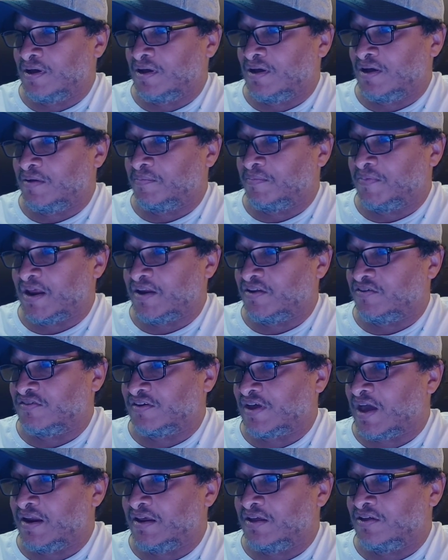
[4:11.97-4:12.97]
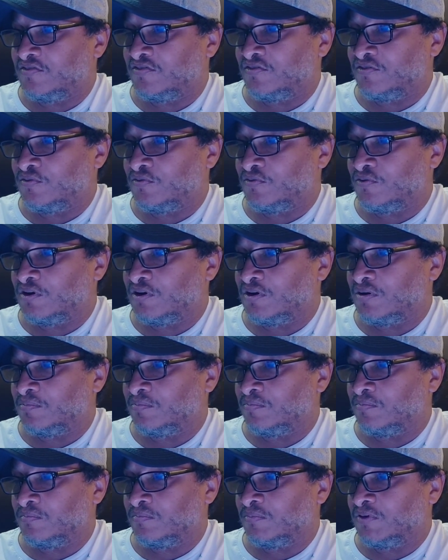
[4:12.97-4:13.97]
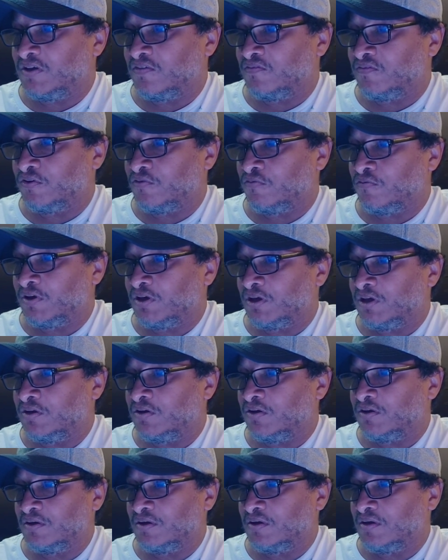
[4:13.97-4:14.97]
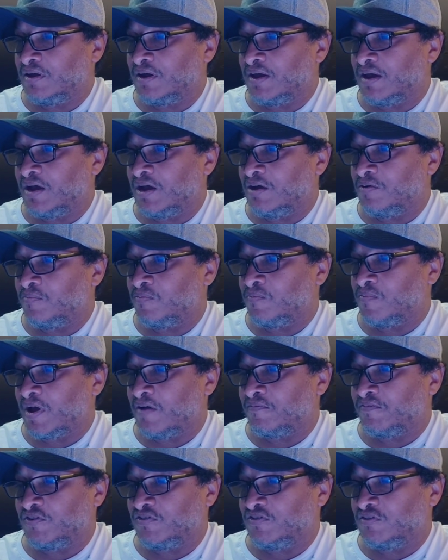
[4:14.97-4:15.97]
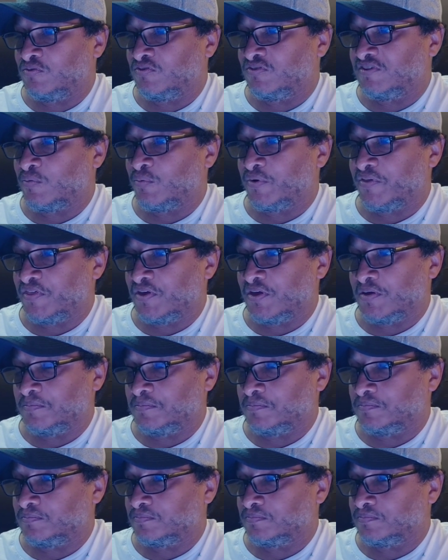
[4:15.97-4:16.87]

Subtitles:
I decided to give it a read after she was done with it.